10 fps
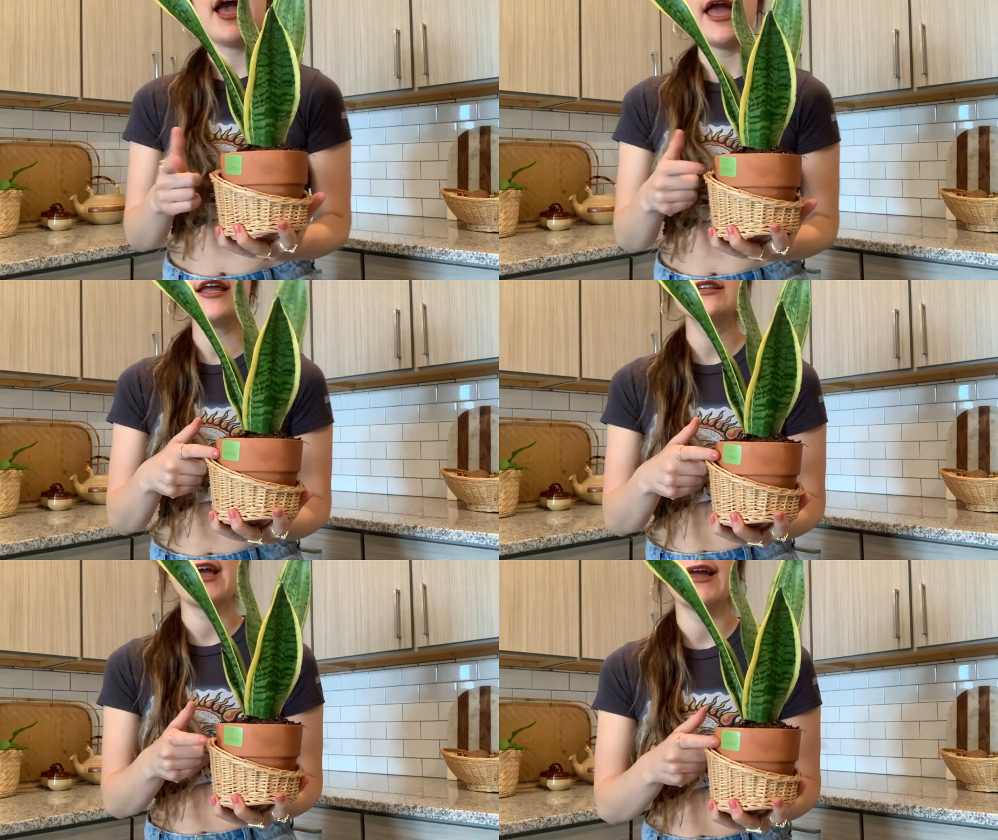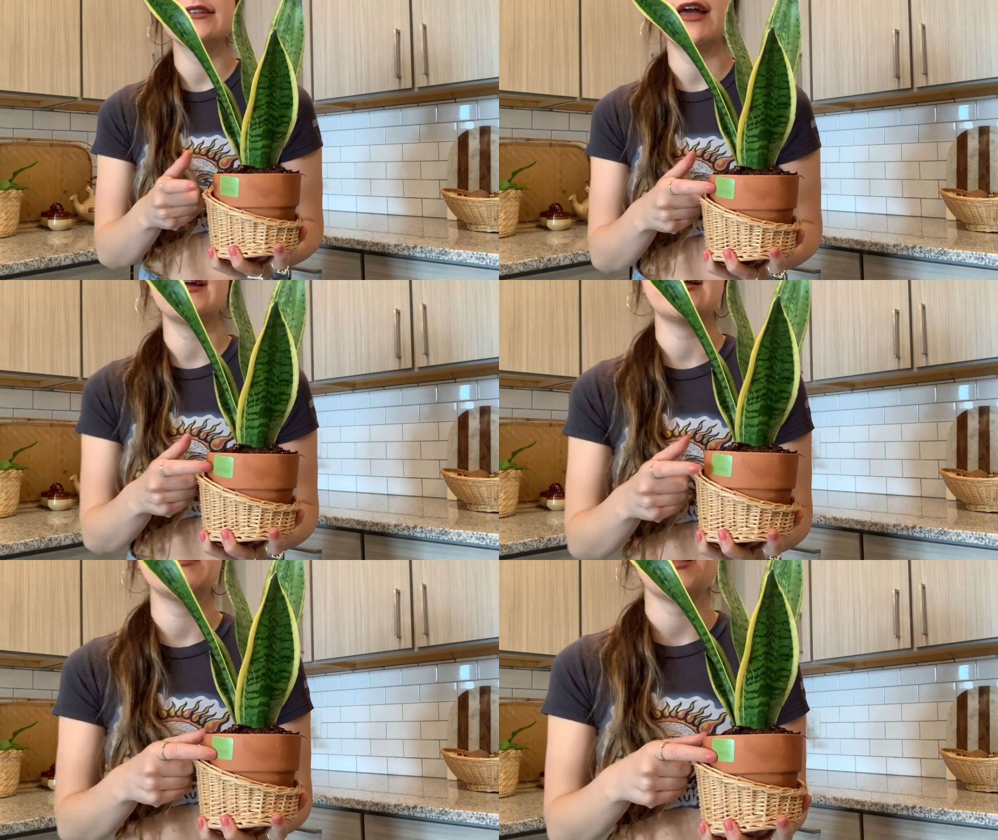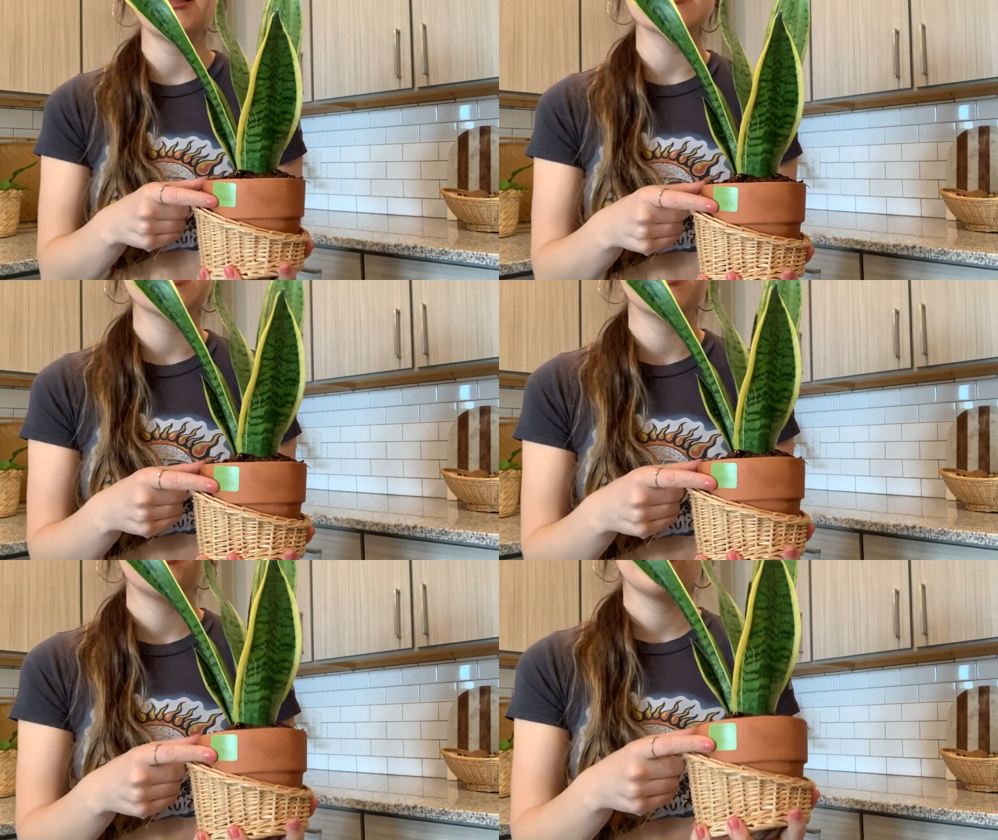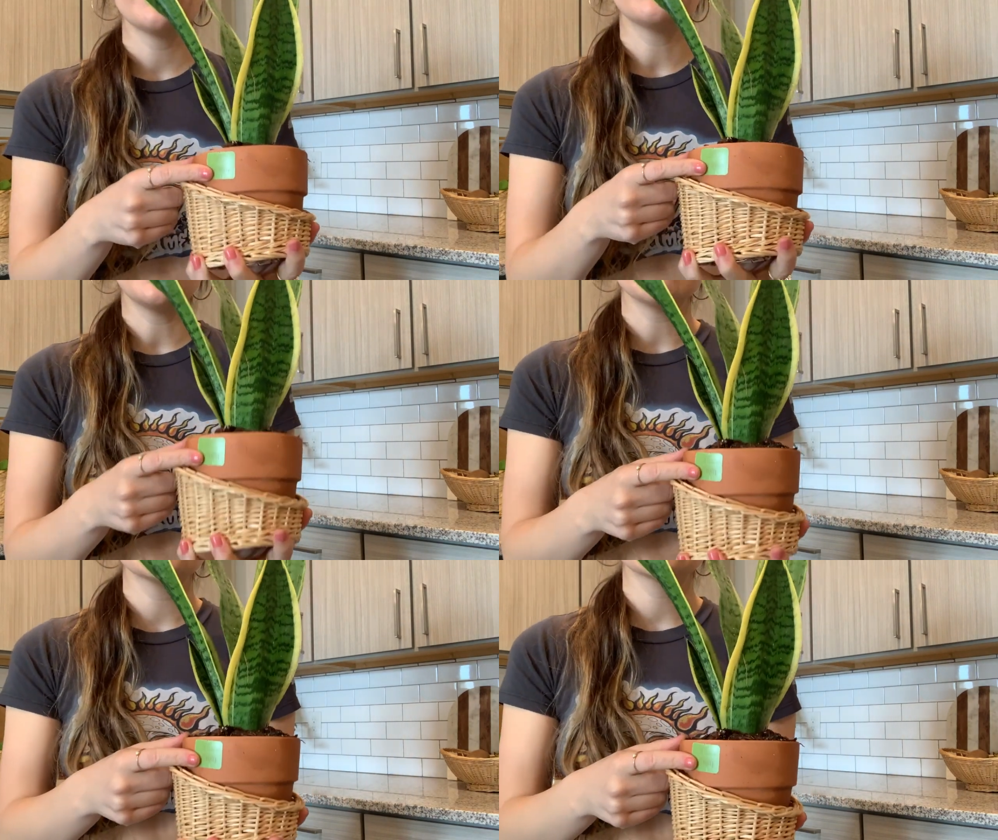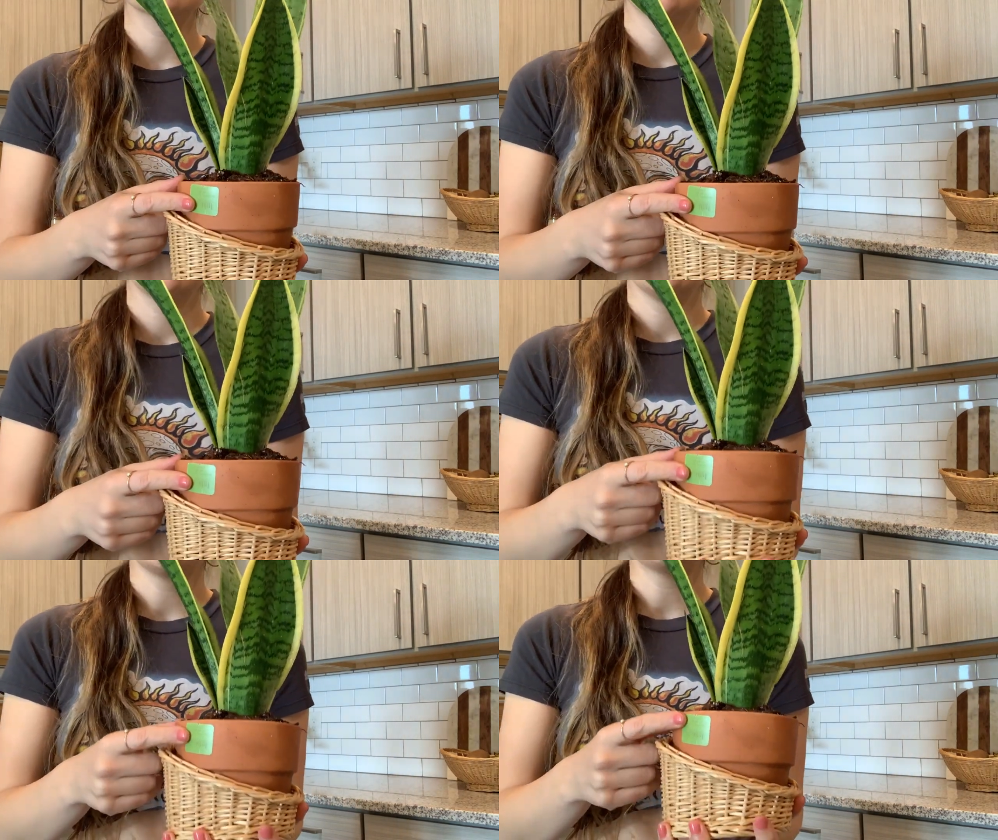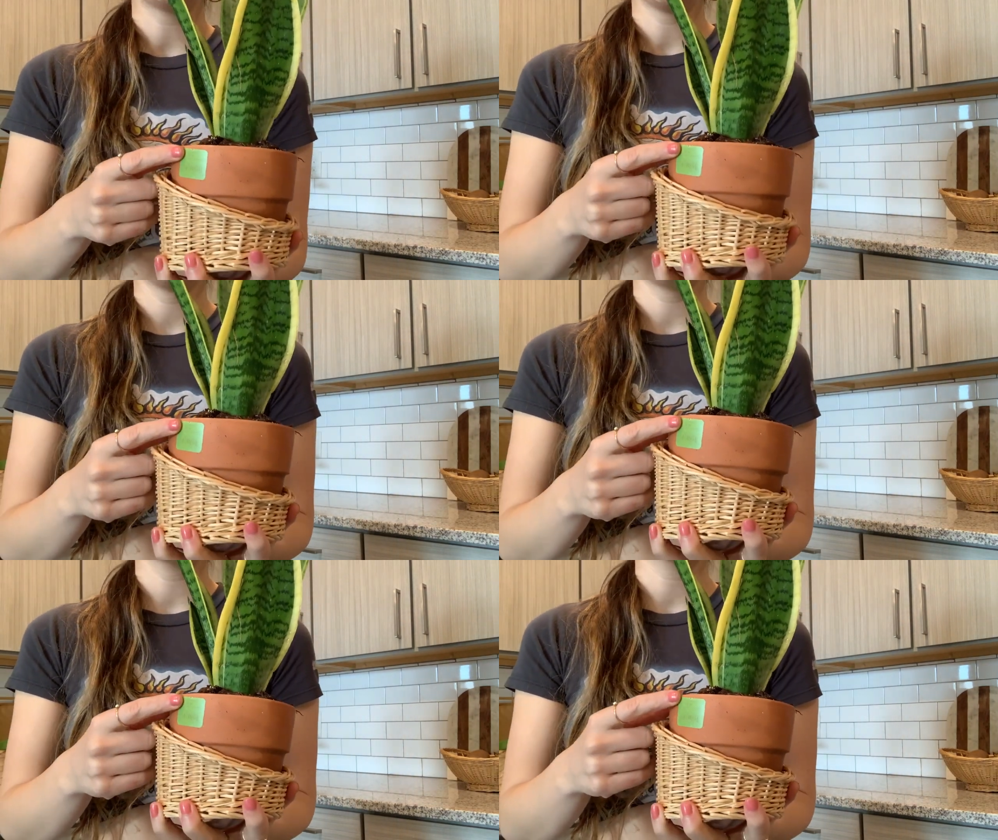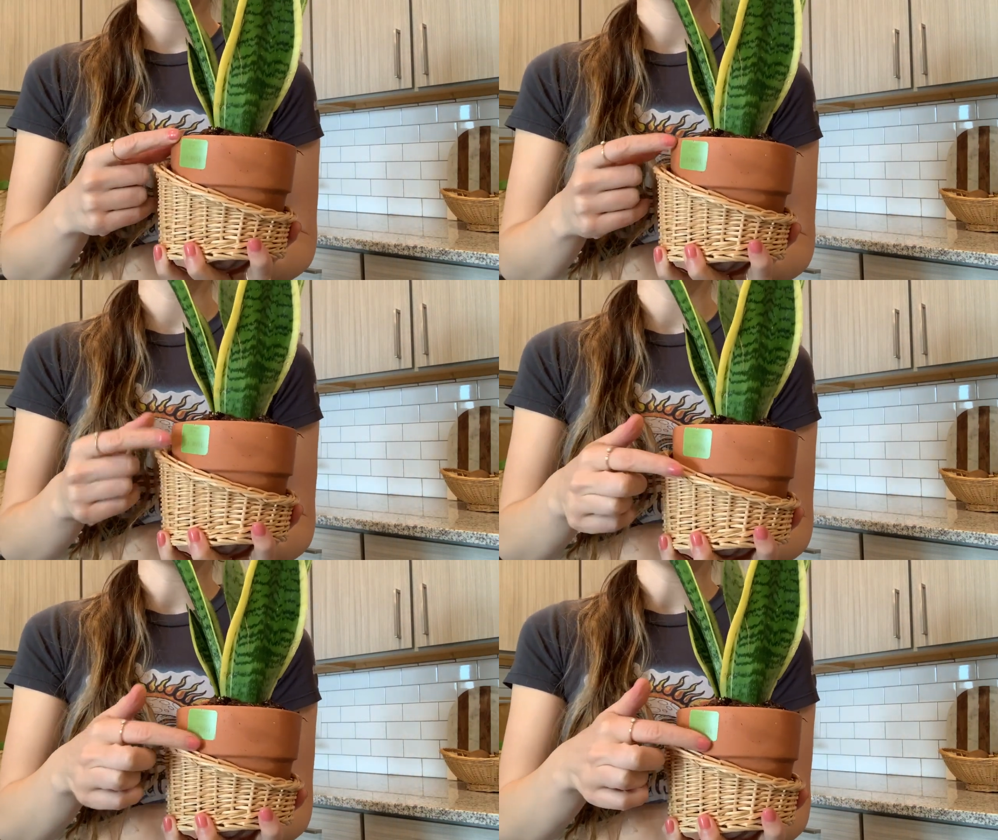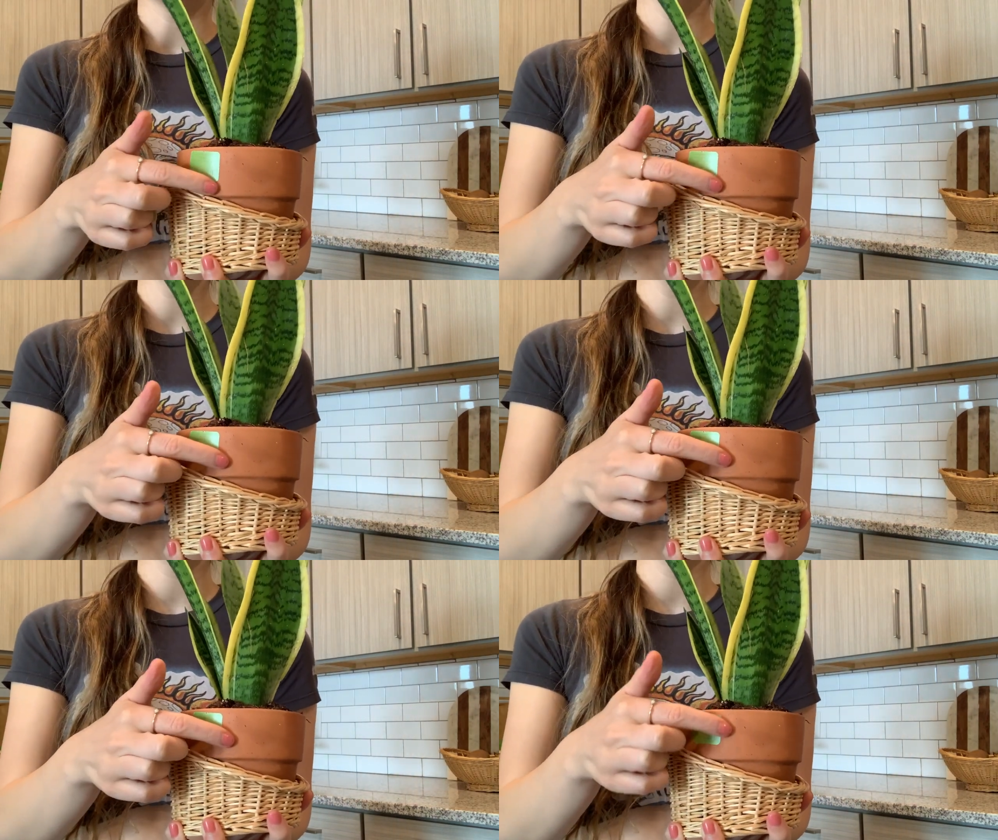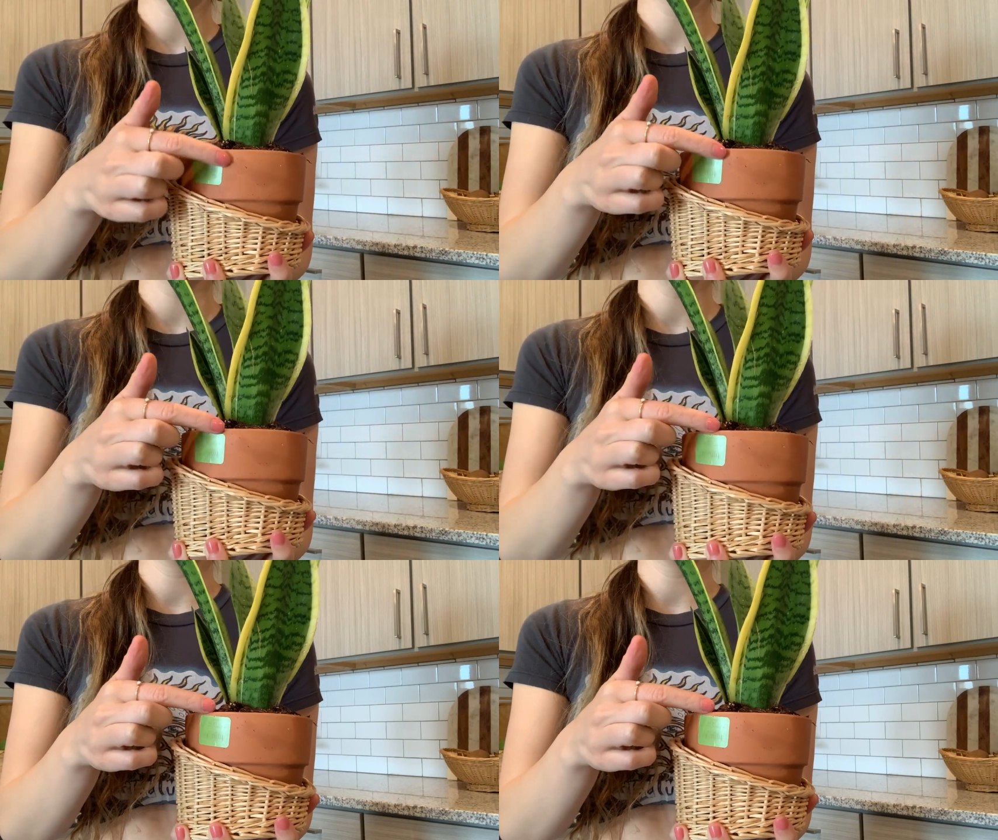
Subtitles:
[unreadable: no face in view]